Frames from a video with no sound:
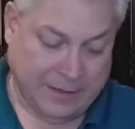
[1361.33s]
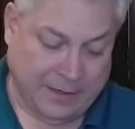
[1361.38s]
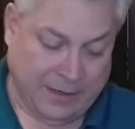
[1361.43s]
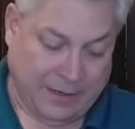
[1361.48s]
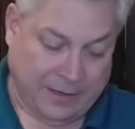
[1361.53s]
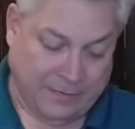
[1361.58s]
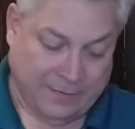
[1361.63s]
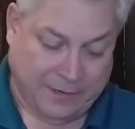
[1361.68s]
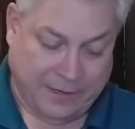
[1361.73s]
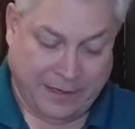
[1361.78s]

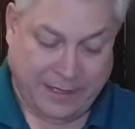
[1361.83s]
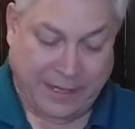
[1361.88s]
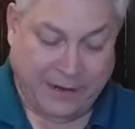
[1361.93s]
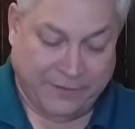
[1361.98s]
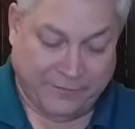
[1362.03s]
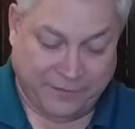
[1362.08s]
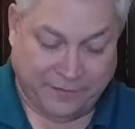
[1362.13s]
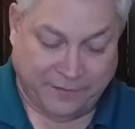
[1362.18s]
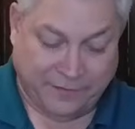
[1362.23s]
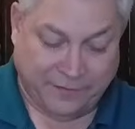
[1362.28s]
you know,
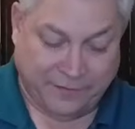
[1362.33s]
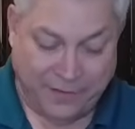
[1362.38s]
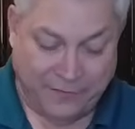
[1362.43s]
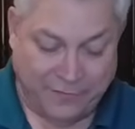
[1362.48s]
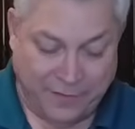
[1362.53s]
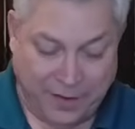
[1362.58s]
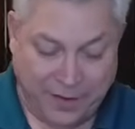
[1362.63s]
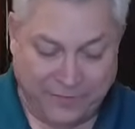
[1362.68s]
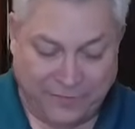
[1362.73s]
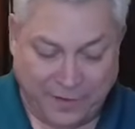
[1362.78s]
again,
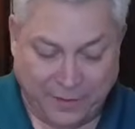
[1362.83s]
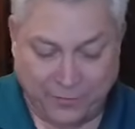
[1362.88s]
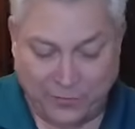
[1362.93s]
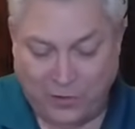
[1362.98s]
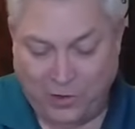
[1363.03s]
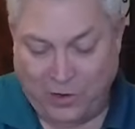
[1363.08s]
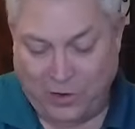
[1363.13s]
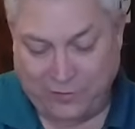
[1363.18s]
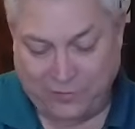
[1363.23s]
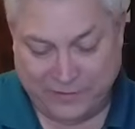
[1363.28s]
forgive me if I'm
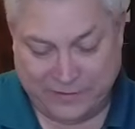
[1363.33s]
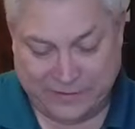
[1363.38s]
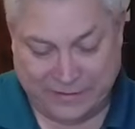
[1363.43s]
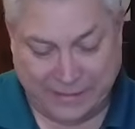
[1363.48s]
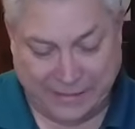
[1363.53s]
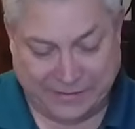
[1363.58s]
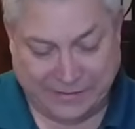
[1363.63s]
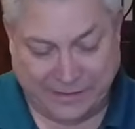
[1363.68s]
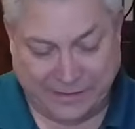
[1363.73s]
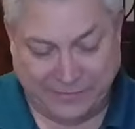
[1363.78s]
wrong for
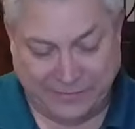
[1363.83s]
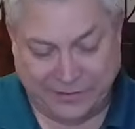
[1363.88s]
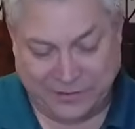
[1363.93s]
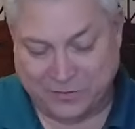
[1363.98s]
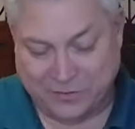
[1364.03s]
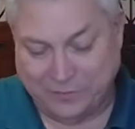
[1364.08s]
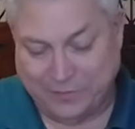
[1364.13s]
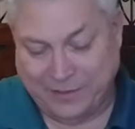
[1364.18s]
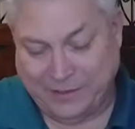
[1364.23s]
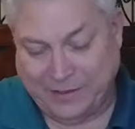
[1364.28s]
saying
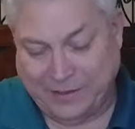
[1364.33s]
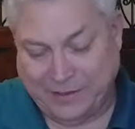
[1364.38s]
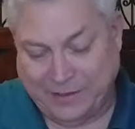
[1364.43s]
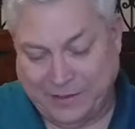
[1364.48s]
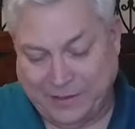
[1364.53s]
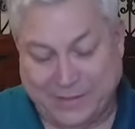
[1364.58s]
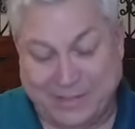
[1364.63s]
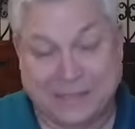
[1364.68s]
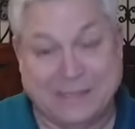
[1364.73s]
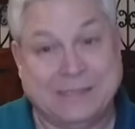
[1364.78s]
700 million,
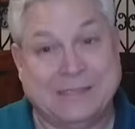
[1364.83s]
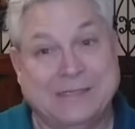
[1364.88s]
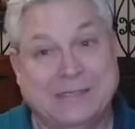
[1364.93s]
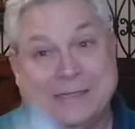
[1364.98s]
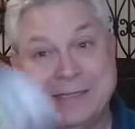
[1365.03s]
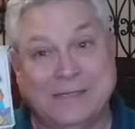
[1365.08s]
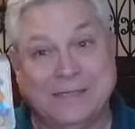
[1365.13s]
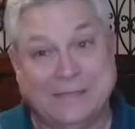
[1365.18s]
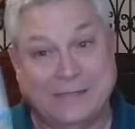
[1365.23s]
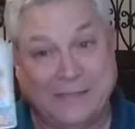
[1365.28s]
but this is
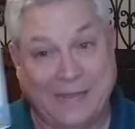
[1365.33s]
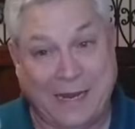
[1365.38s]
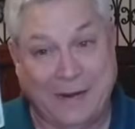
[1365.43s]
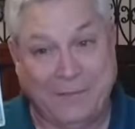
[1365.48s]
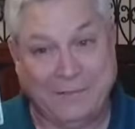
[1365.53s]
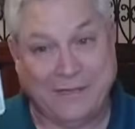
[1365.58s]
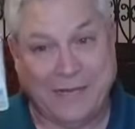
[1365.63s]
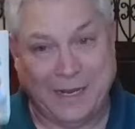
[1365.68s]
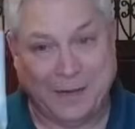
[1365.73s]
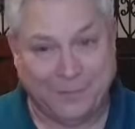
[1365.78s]
the
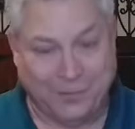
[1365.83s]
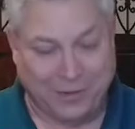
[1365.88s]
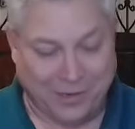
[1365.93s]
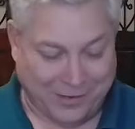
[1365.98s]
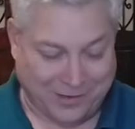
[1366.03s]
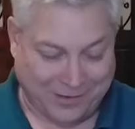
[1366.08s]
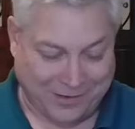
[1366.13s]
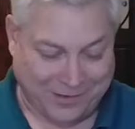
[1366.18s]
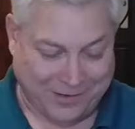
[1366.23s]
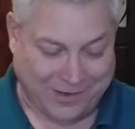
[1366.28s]
same damn
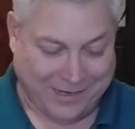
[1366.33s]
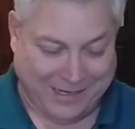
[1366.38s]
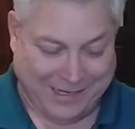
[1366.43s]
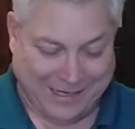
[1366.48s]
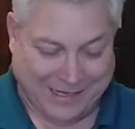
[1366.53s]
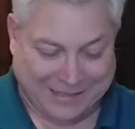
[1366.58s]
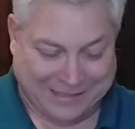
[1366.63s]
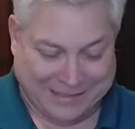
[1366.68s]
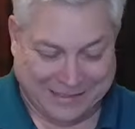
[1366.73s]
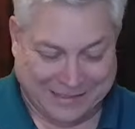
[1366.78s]
card I
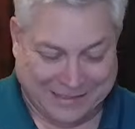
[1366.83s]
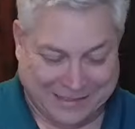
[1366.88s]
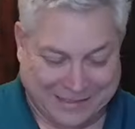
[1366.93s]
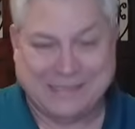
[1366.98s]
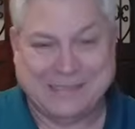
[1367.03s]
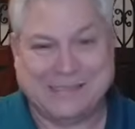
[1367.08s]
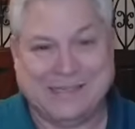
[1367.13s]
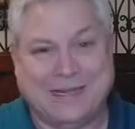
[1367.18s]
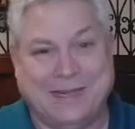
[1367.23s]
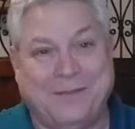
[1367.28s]
got the
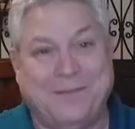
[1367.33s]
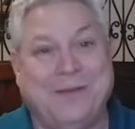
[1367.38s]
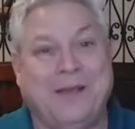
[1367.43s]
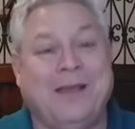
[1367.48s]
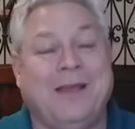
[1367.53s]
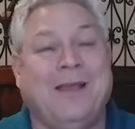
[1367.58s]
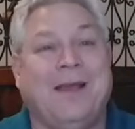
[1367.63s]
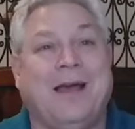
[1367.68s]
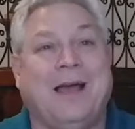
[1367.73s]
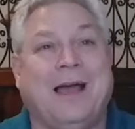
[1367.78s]
last time
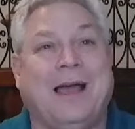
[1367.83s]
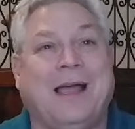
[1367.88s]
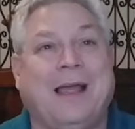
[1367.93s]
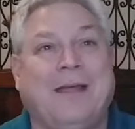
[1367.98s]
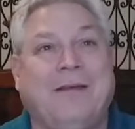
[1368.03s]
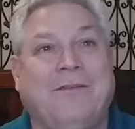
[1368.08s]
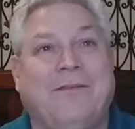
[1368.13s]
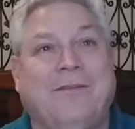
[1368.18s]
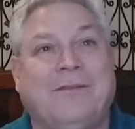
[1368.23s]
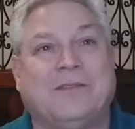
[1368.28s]

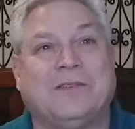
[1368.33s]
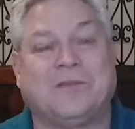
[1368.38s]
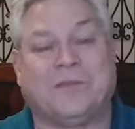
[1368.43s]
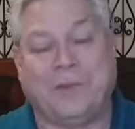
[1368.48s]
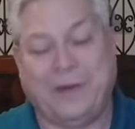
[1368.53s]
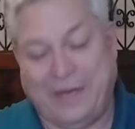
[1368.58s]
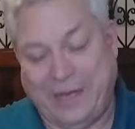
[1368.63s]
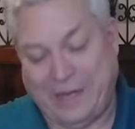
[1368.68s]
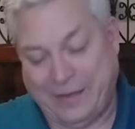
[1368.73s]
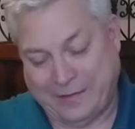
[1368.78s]
I was
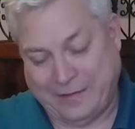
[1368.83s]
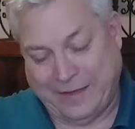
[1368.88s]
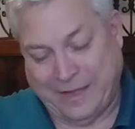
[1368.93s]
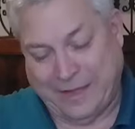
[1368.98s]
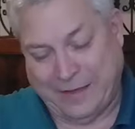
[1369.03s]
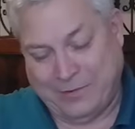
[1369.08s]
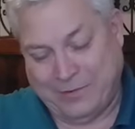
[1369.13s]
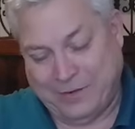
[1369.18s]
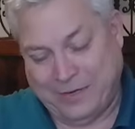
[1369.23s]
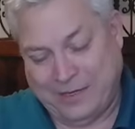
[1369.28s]
reading on
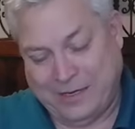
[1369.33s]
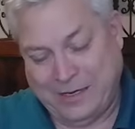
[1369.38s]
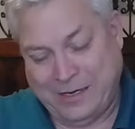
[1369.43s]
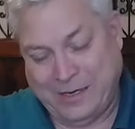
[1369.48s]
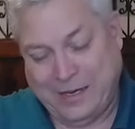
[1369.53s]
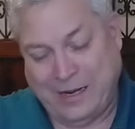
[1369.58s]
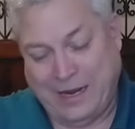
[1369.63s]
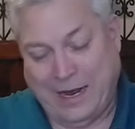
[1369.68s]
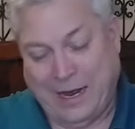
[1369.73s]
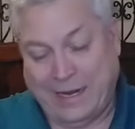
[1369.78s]
that one.
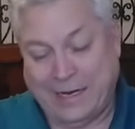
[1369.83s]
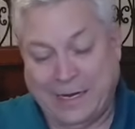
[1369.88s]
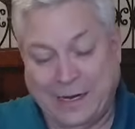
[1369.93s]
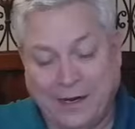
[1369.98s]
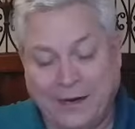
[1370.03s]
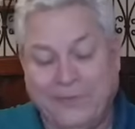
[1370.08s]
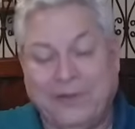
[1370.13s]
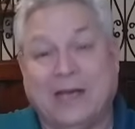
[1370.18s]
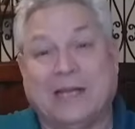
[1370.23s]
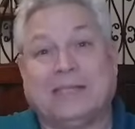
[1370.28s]
And now
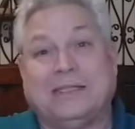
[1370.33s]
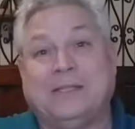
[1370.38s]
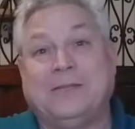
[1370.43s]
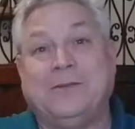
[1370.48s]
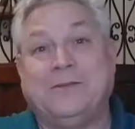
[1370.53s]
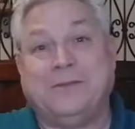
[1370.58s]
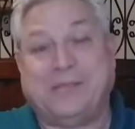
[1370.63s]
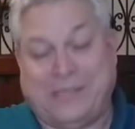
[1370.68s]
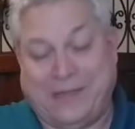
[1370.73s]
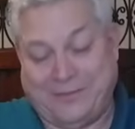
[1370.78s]
I've got
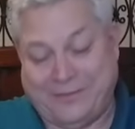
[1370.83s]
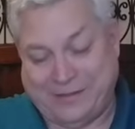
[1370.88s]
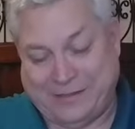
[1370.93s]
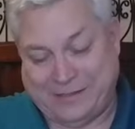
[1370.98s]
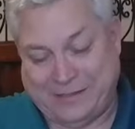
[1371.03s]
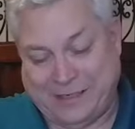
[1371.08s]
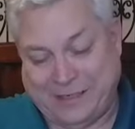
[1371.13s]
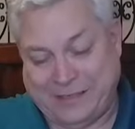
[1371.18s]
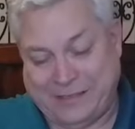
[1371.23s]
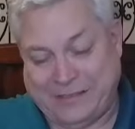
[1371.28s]
two
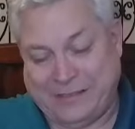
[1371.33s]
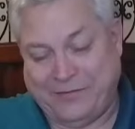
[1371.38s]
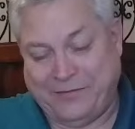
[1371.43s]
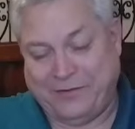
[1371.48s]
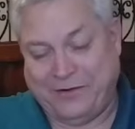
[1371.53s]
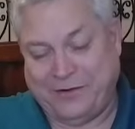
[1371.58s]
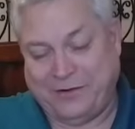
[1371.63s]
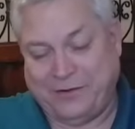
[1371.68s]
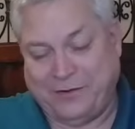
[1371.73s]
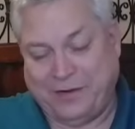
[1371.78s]
sevens and a
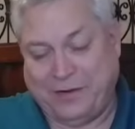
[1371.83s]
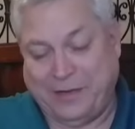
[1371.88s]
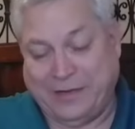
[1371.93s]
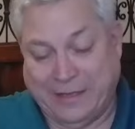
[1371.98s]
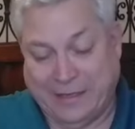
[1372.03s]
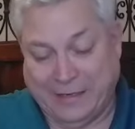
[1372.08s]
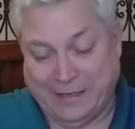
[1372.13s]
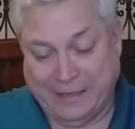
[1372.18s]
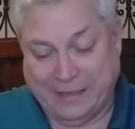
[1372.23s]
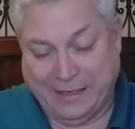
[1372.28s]
seven underneath
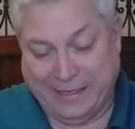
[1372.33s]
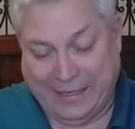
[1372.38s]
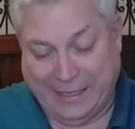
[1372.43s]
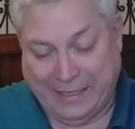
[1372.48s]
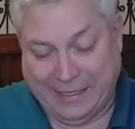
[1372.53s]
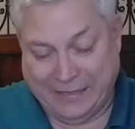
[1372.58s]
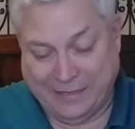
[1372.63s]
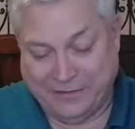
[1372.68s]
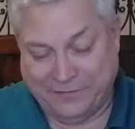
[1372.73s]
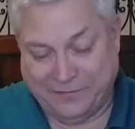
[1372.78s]
it, like he
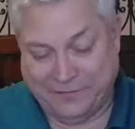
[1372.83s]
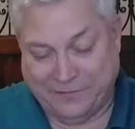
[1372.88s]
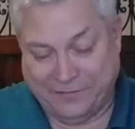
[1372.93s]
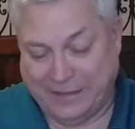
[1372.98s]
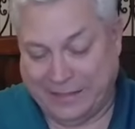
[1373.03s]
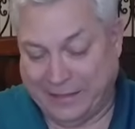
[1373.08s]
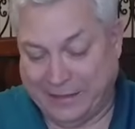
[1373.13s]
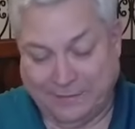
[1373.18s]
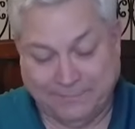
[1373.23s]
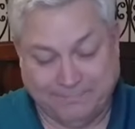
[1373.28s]
can
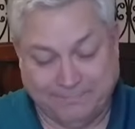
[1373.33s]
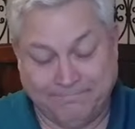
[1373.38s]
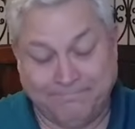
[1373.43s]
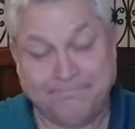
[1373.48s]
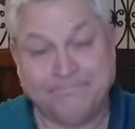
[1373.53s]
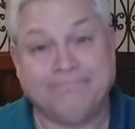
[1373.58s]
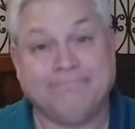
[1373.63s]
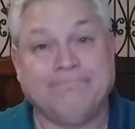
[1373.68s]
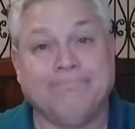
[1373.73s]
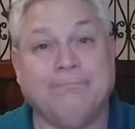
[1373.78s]
defend
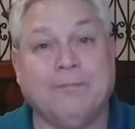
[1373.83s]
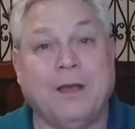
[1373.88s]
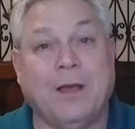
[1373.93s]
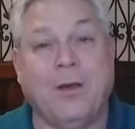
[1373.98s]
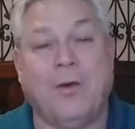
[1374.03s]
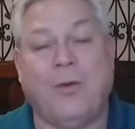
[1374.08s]
it.